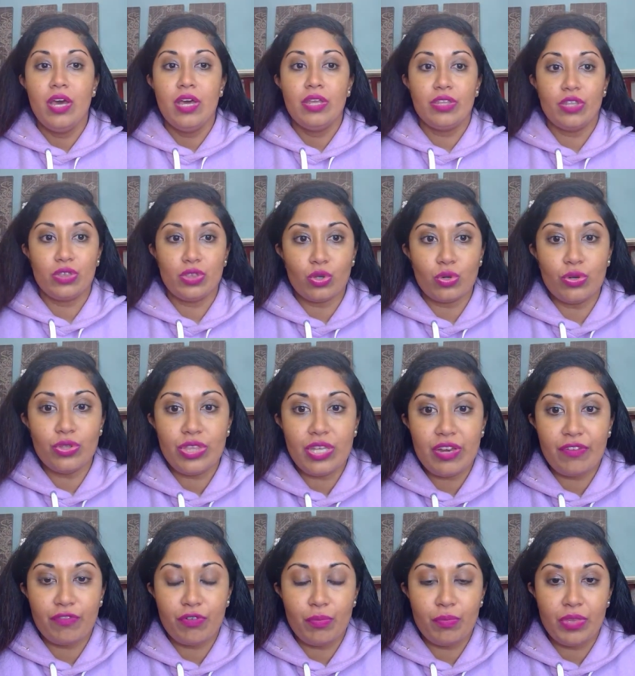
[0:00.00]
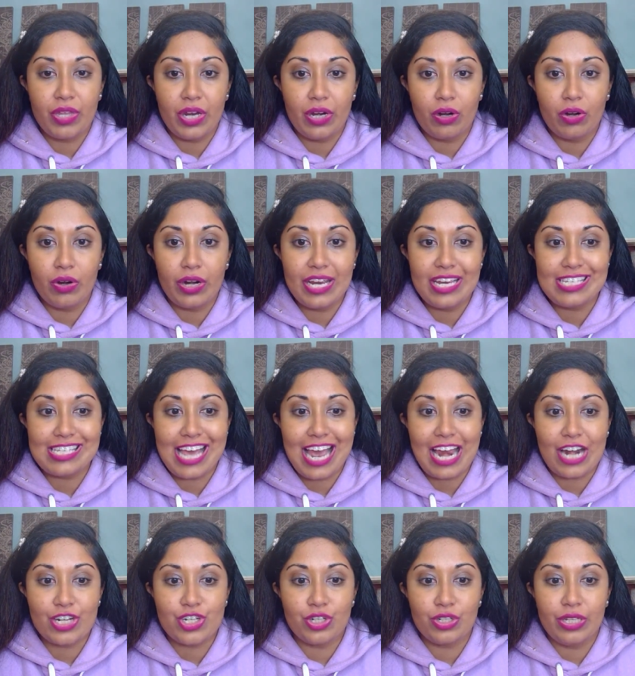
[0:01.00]
The third thing from there is
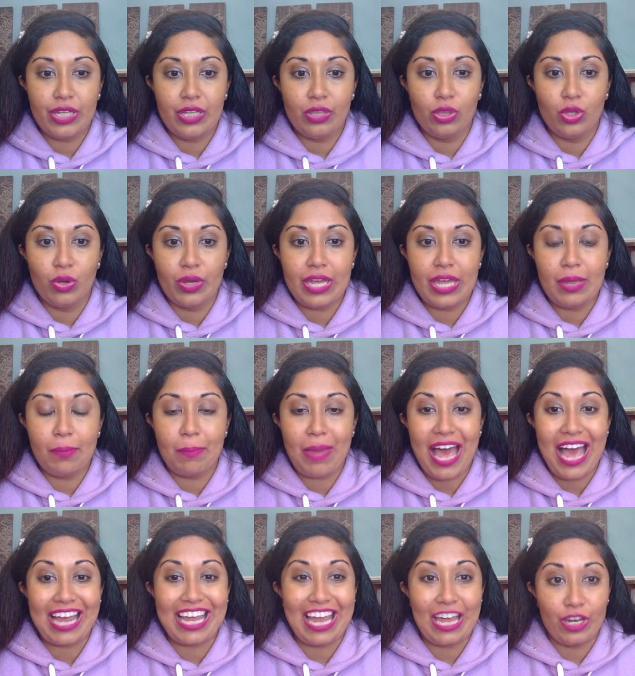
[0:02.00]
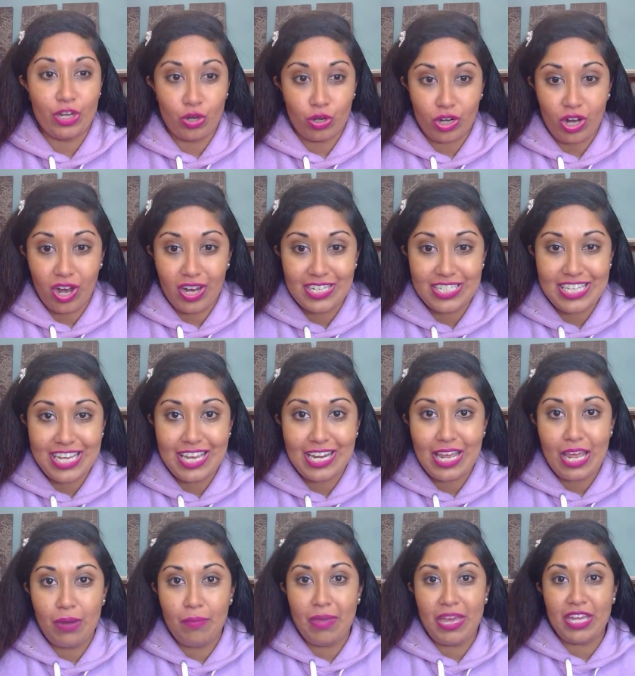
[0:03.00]
actually looking back at your content
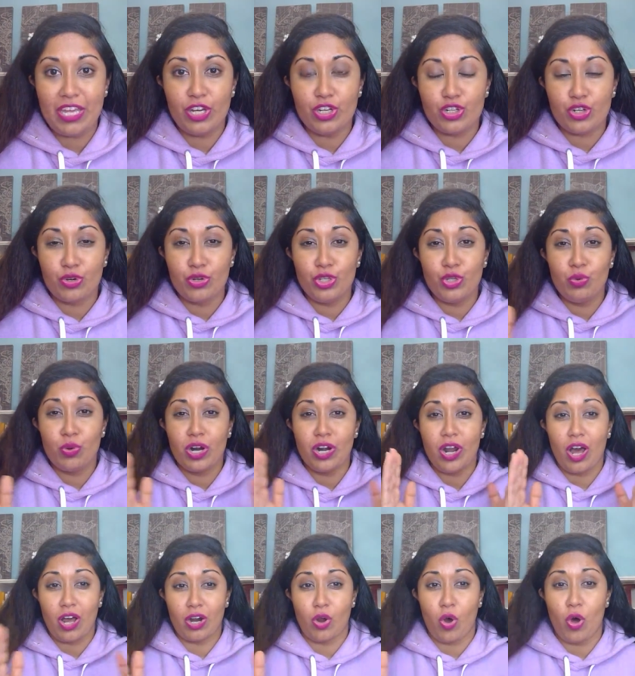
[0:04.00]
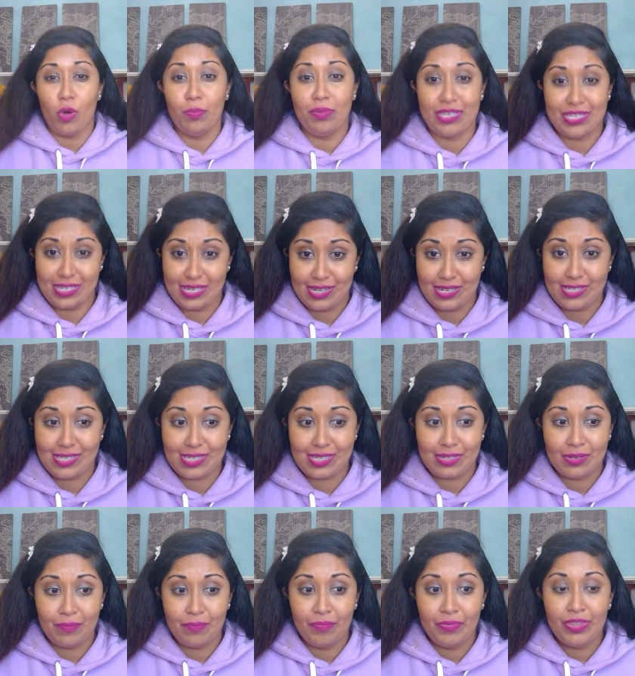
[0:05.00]
and making sure you are not all
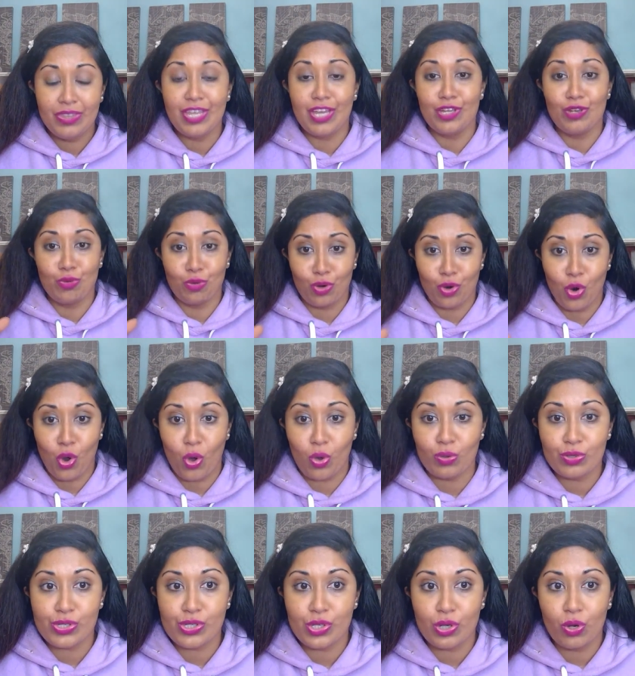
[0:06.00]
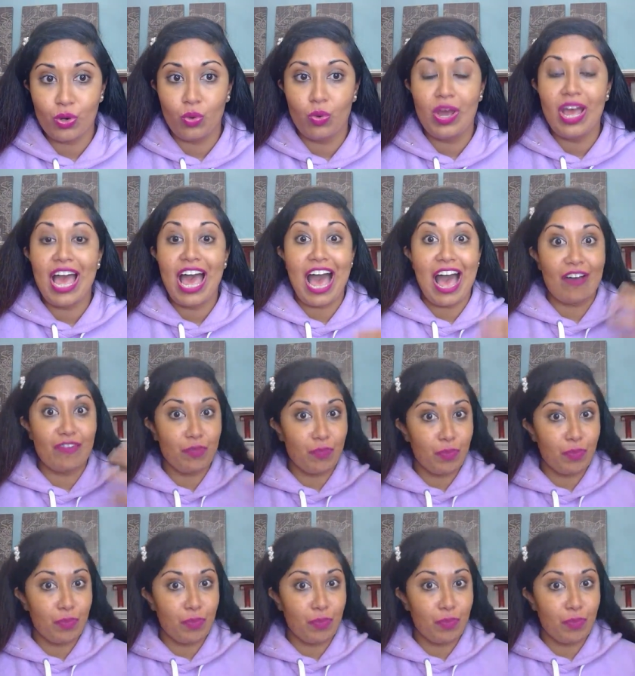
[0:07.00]
business, that you are also have a